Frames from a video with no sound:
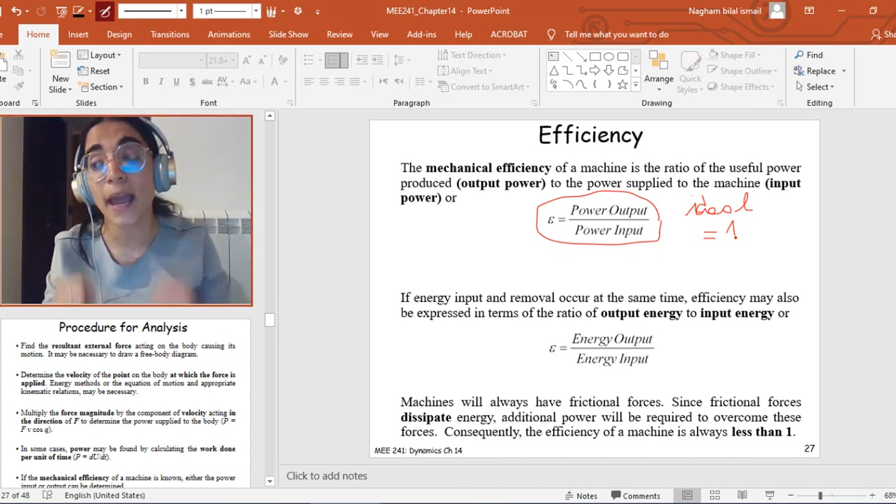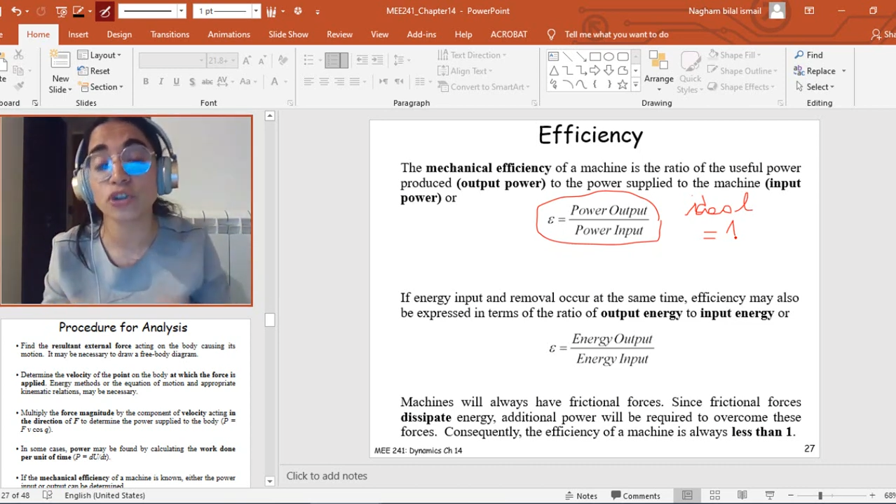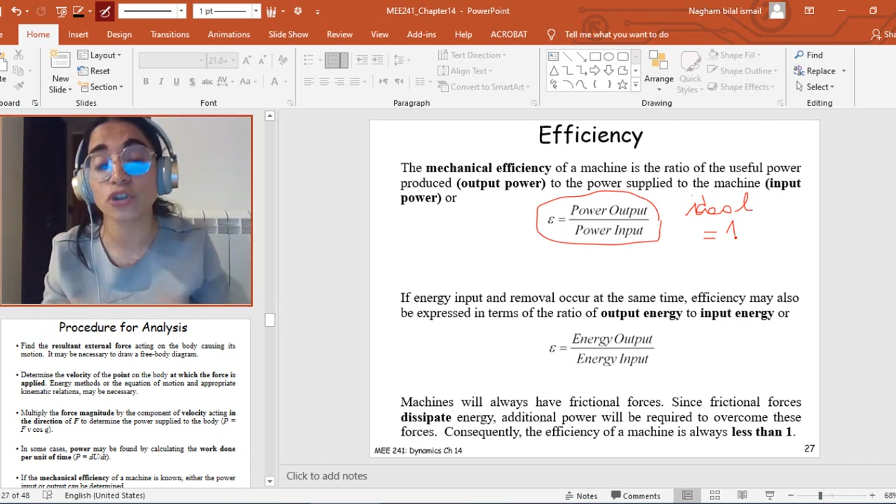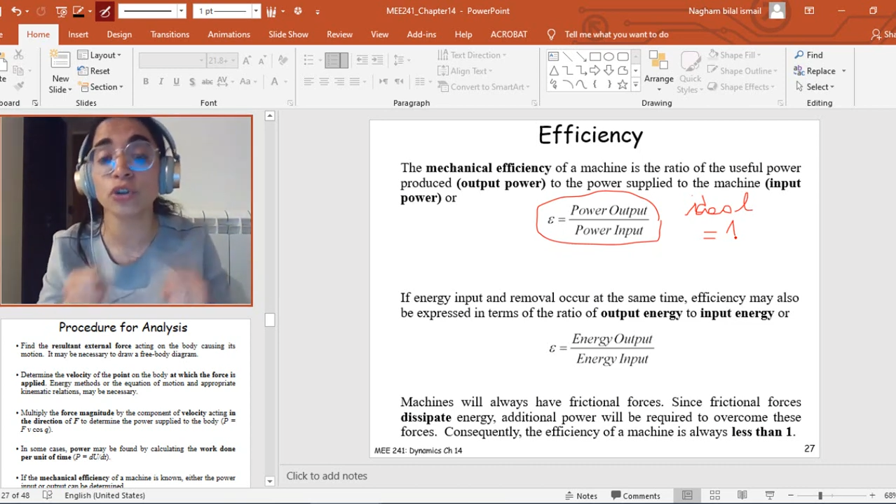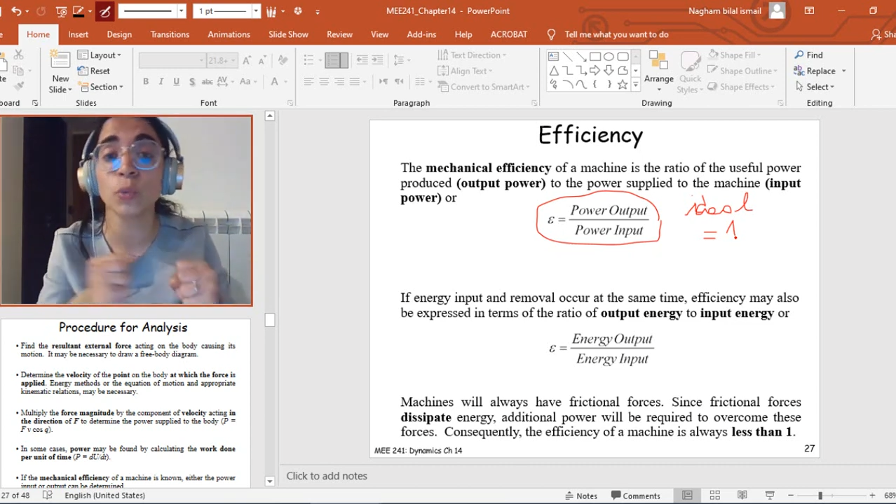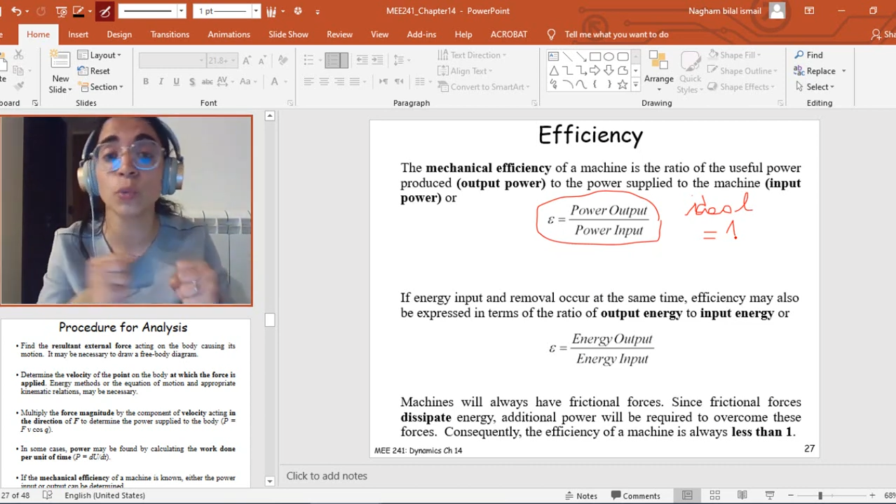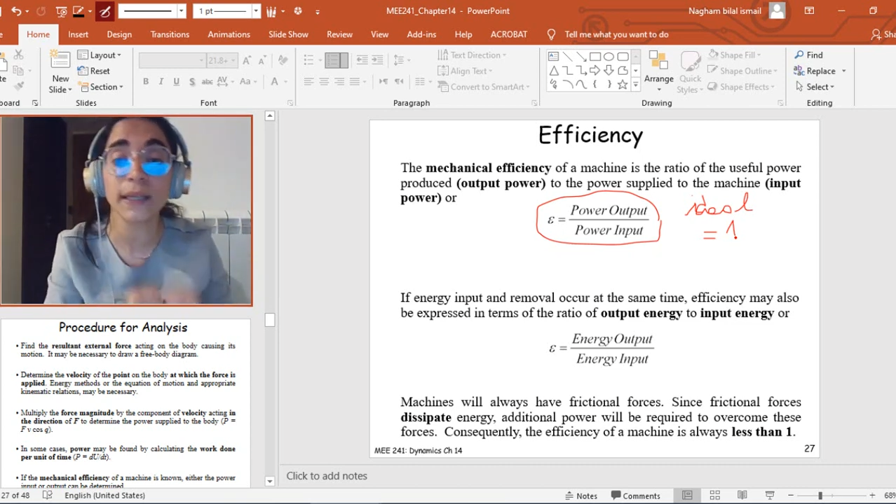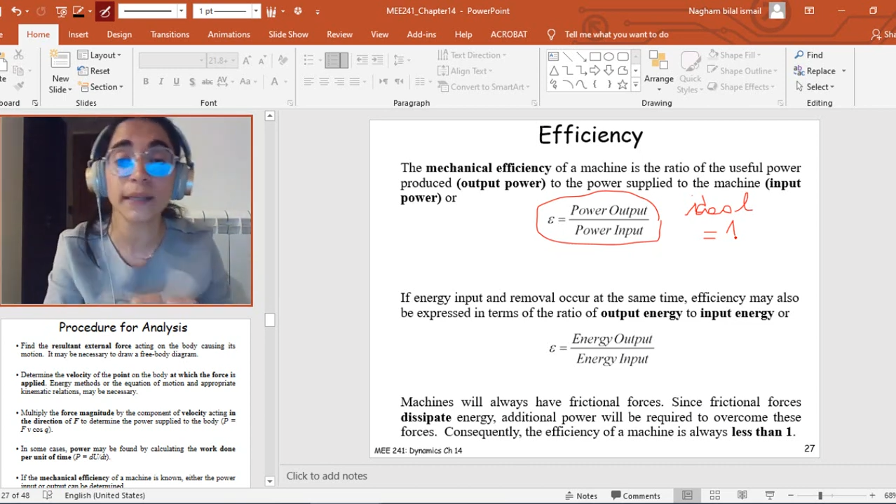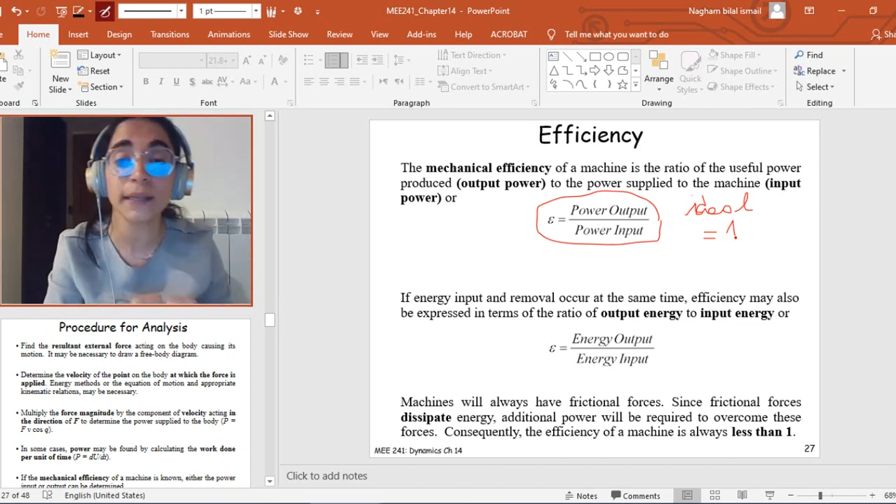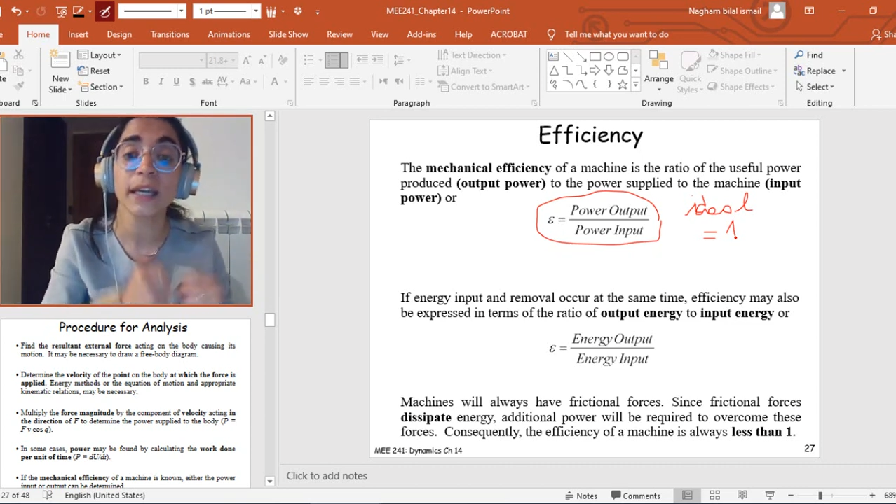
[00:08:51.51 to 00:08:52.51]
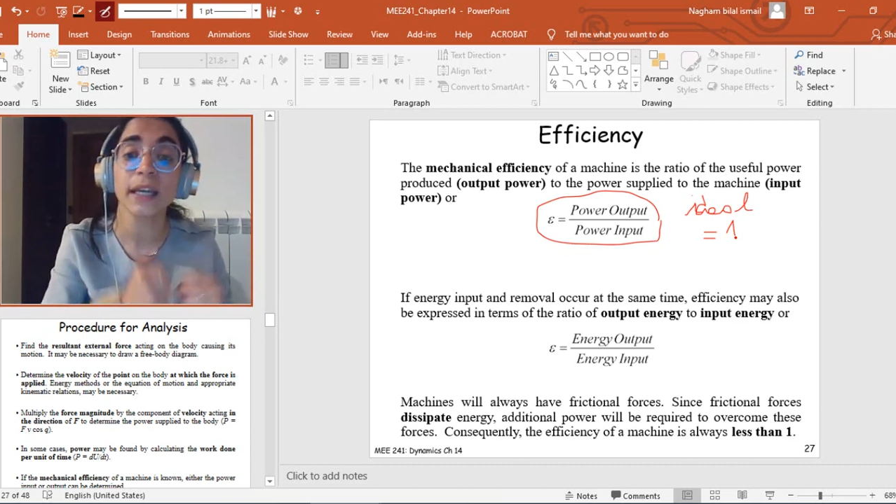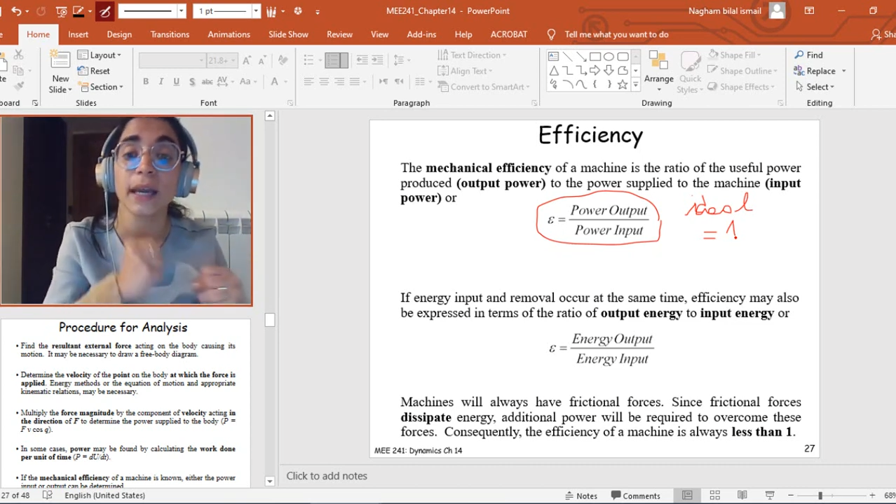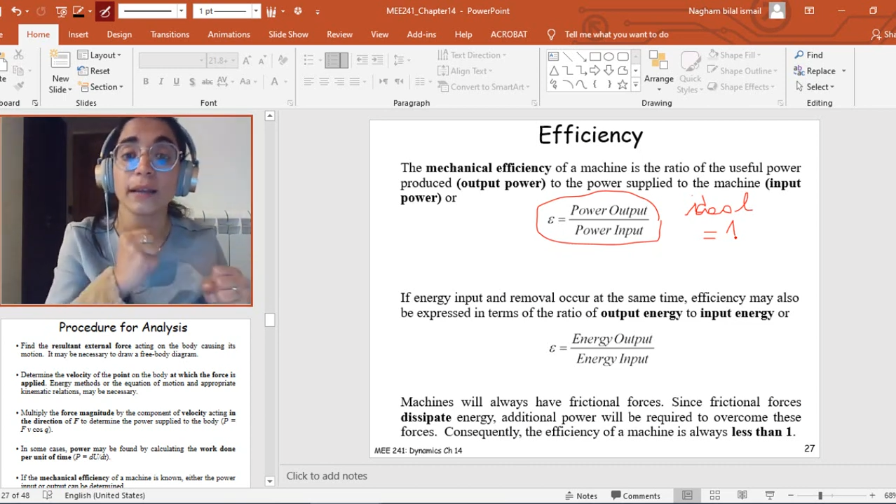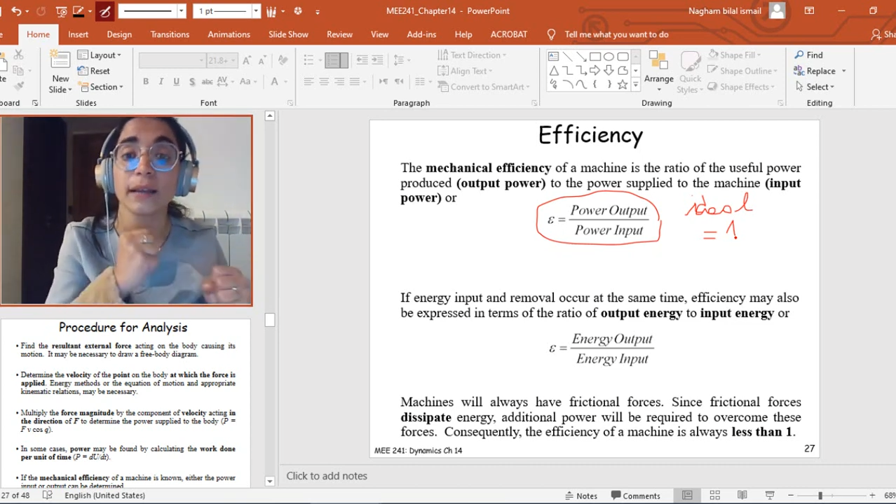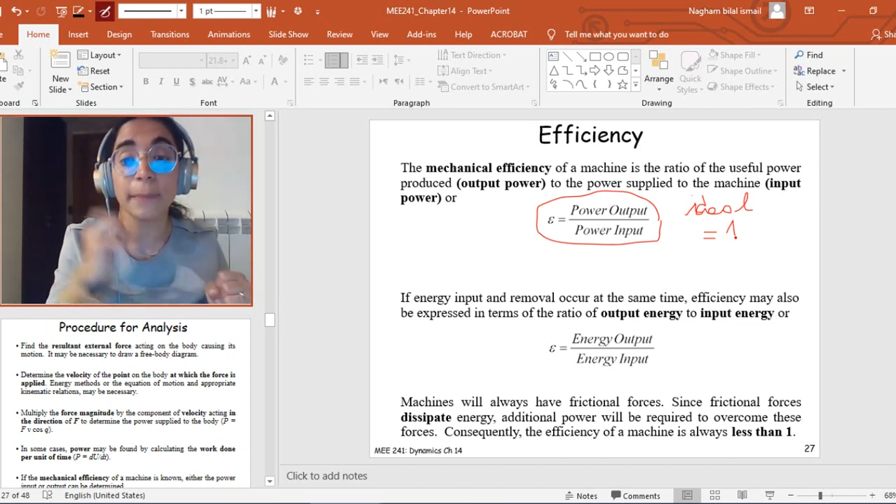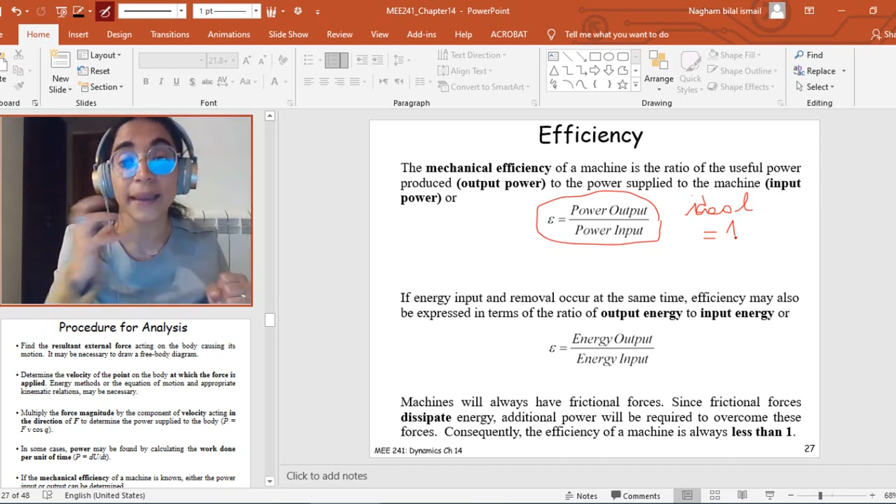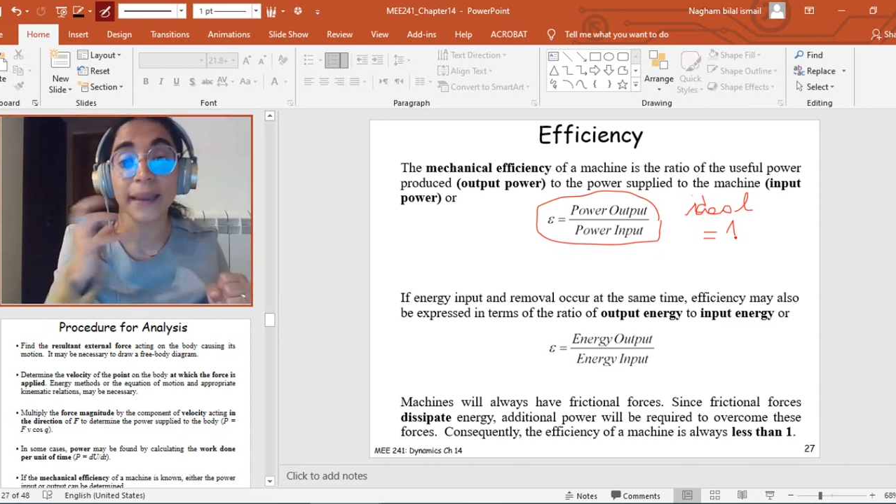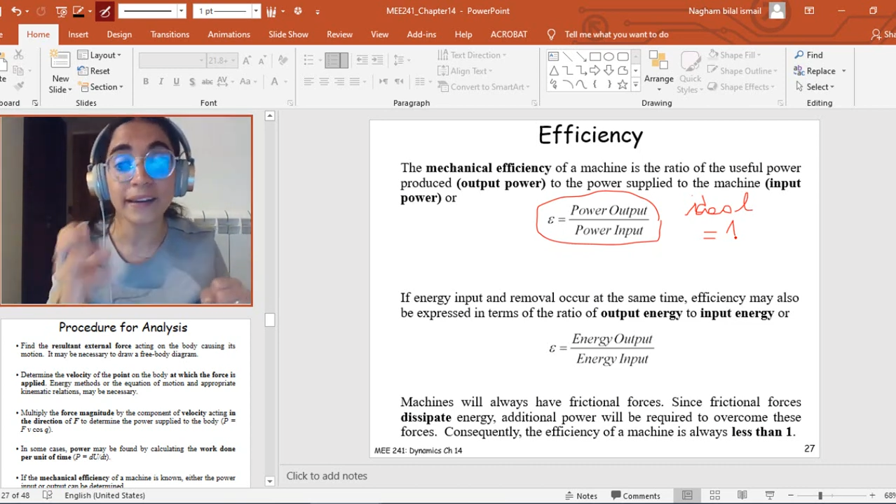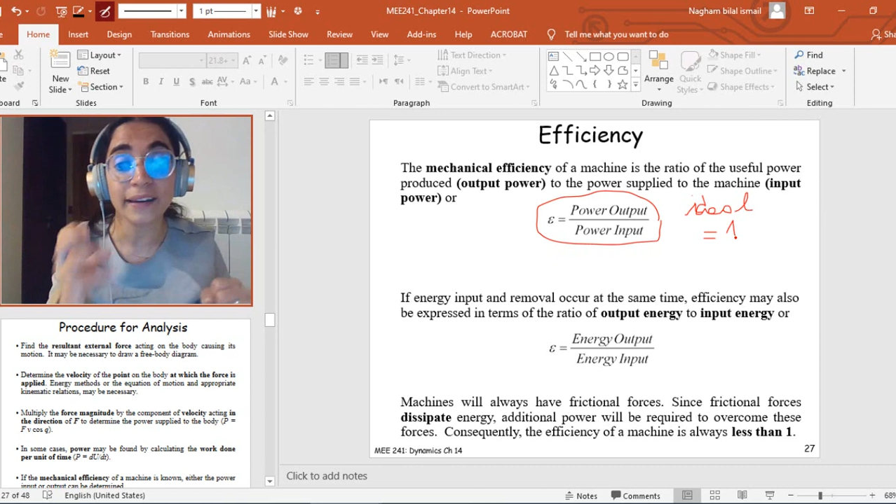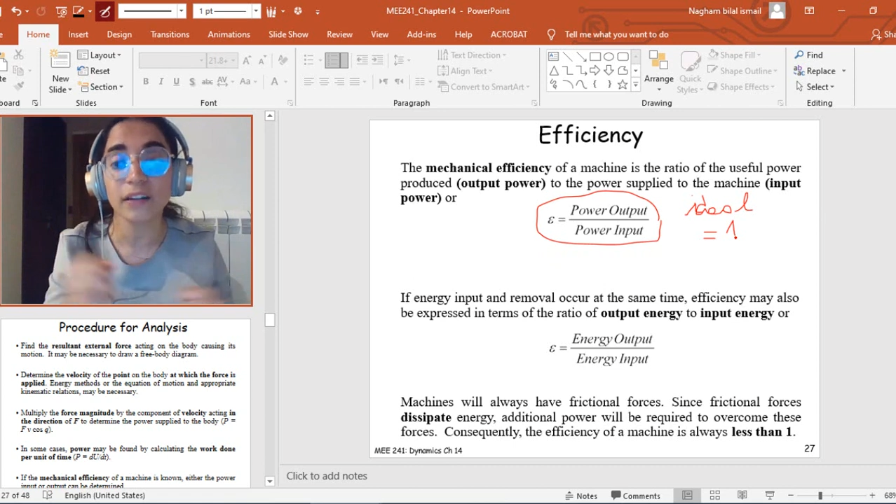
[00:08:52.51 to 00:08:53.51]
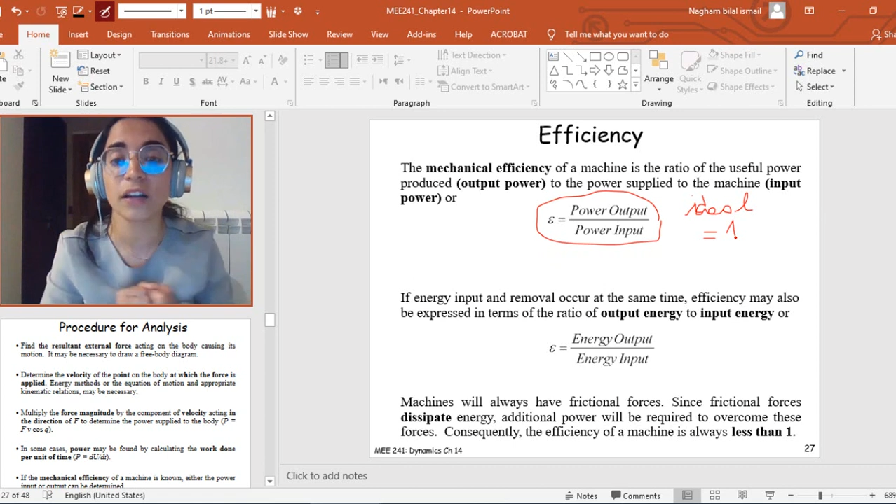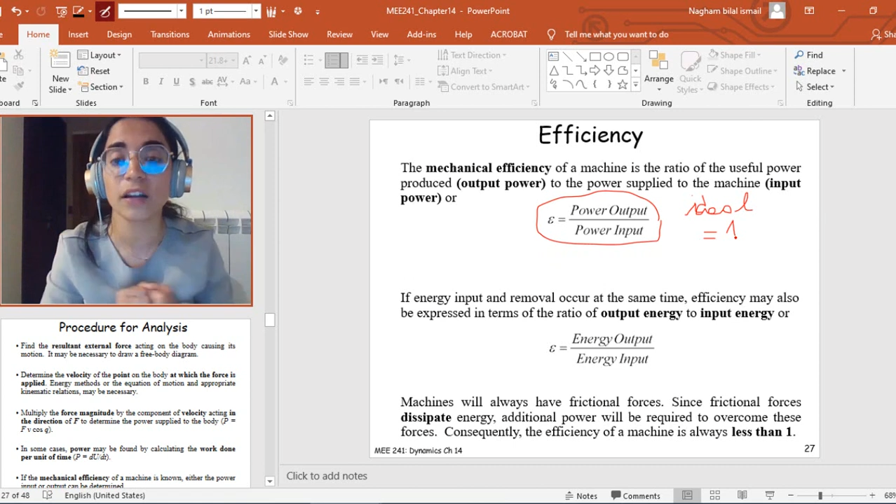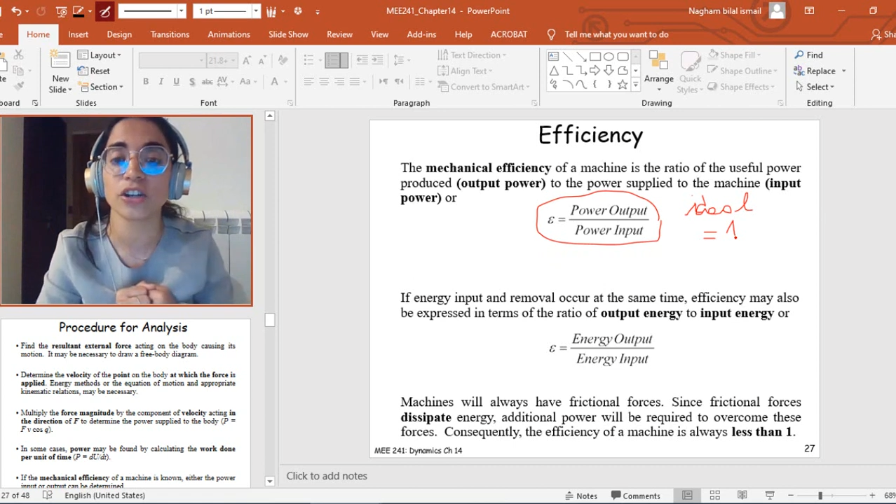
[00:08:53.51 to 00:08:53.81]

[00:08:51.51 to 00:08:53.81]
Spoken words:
mechanical